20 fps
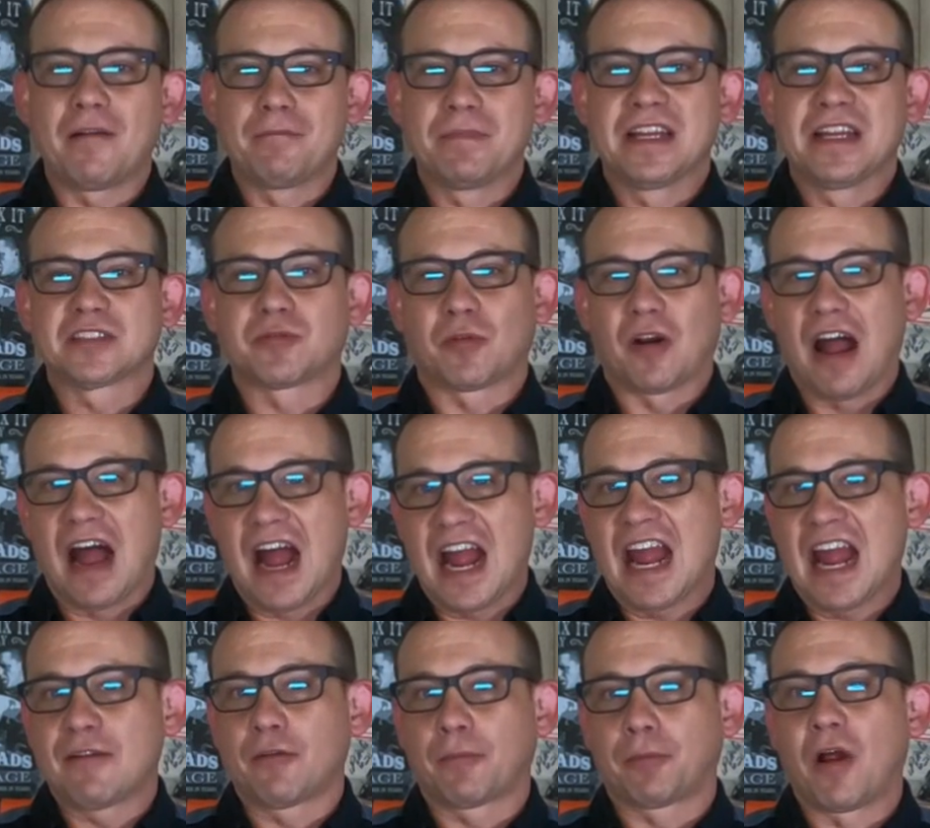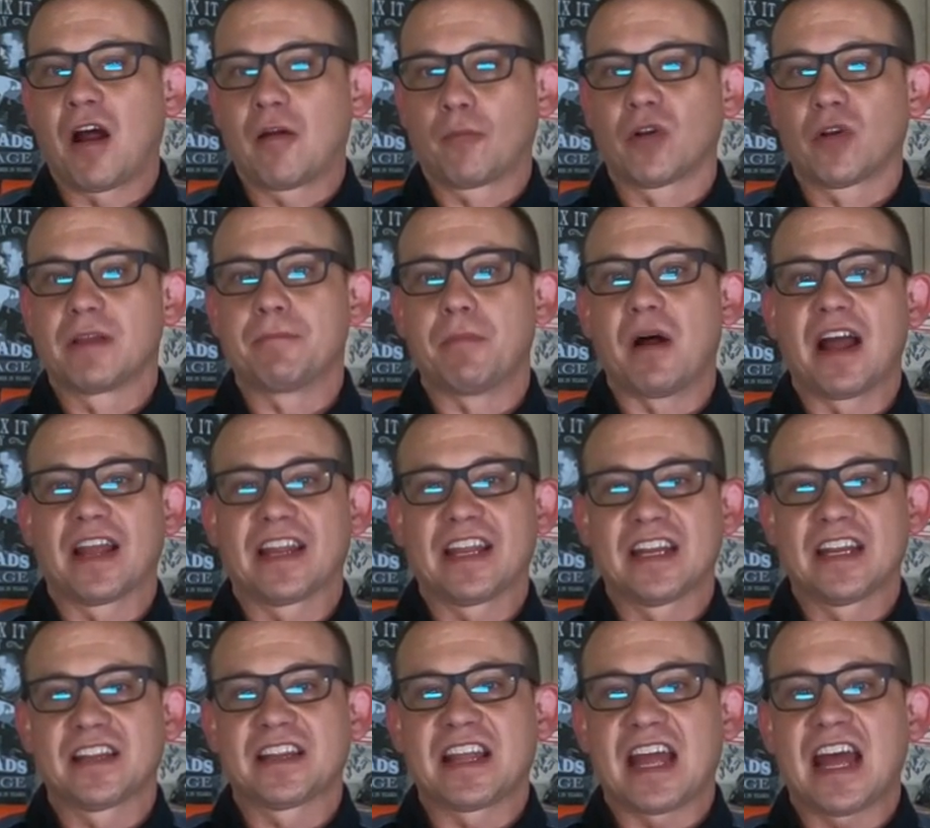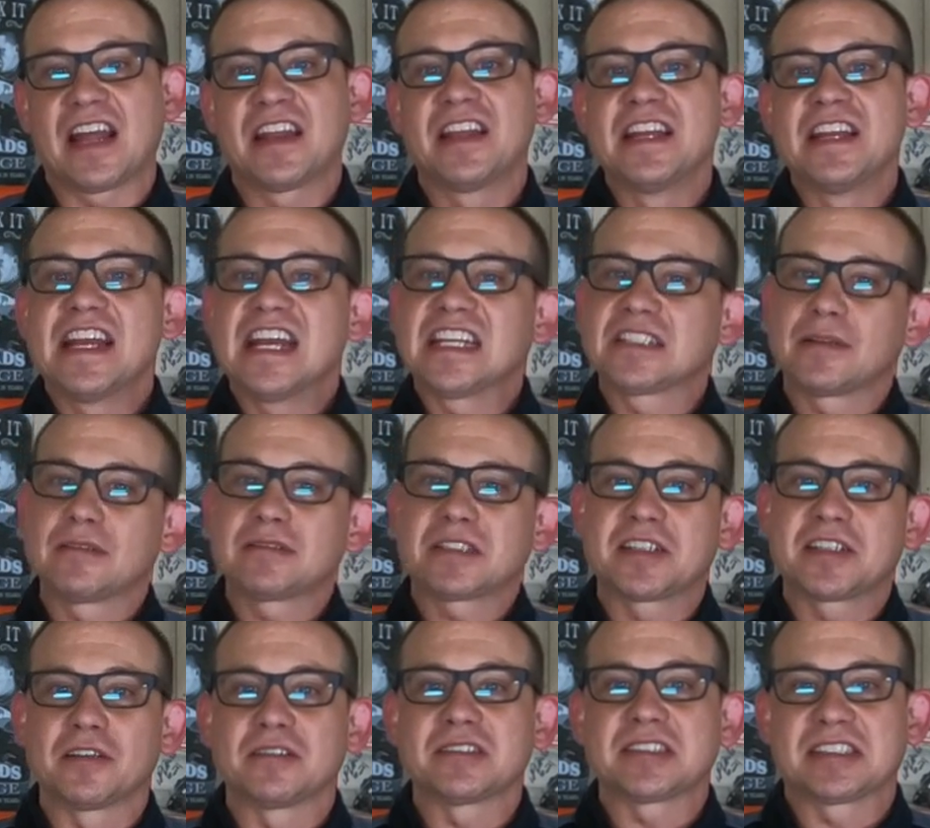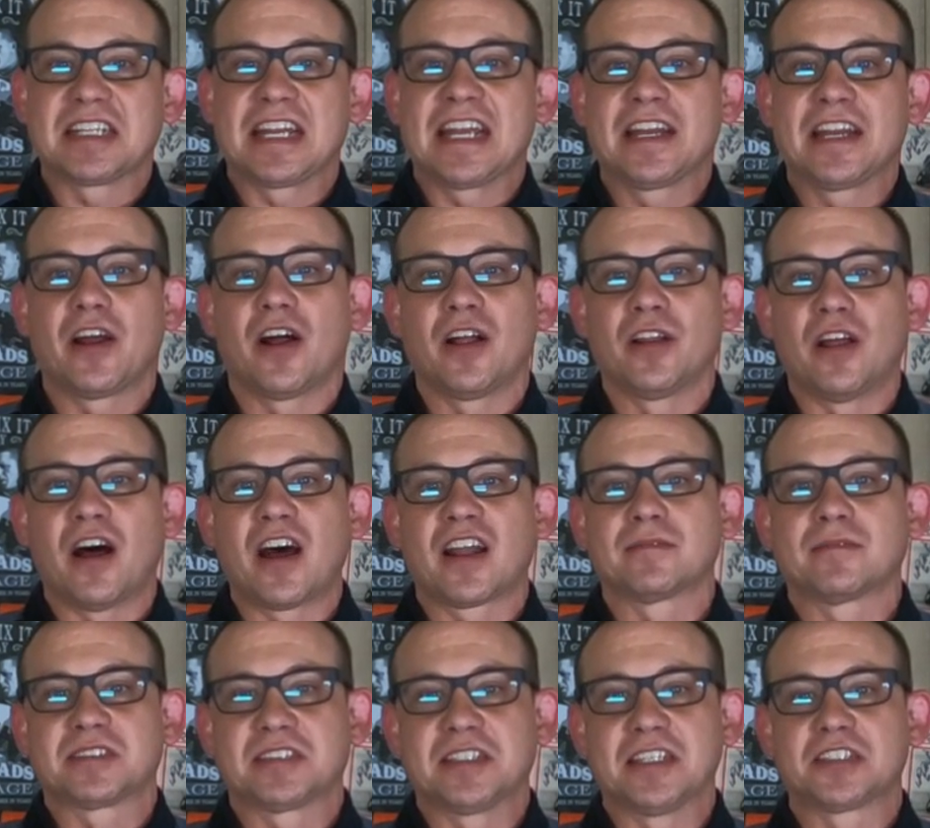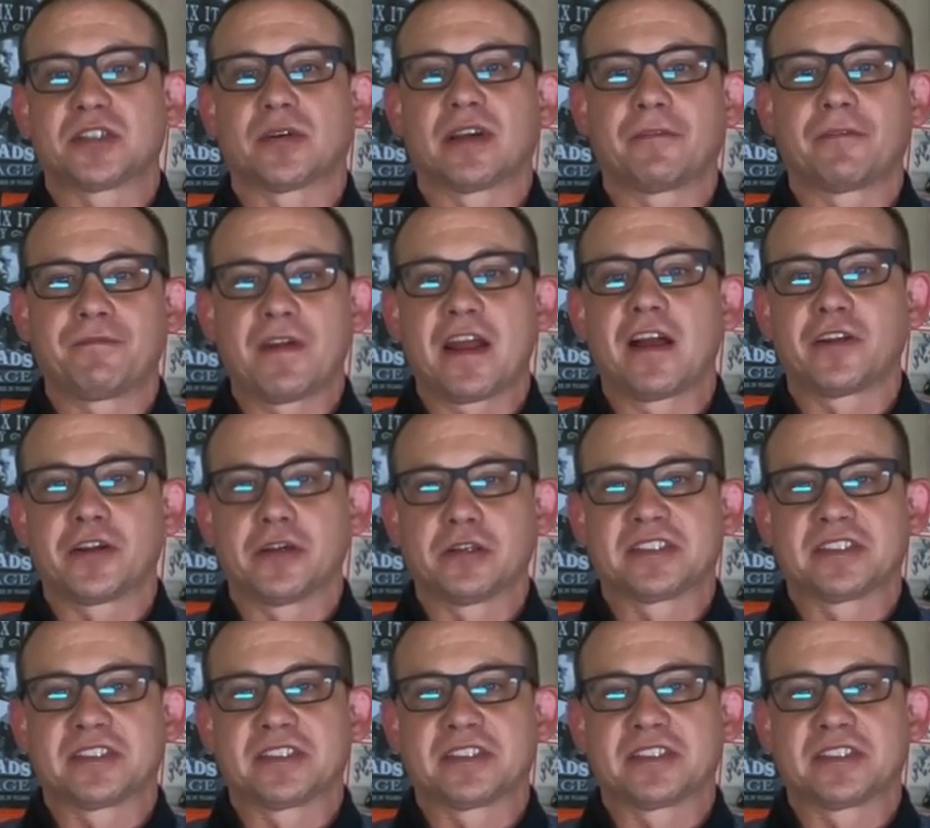is where I have a problem really buying into that is we've still seen a lot of scissoring failures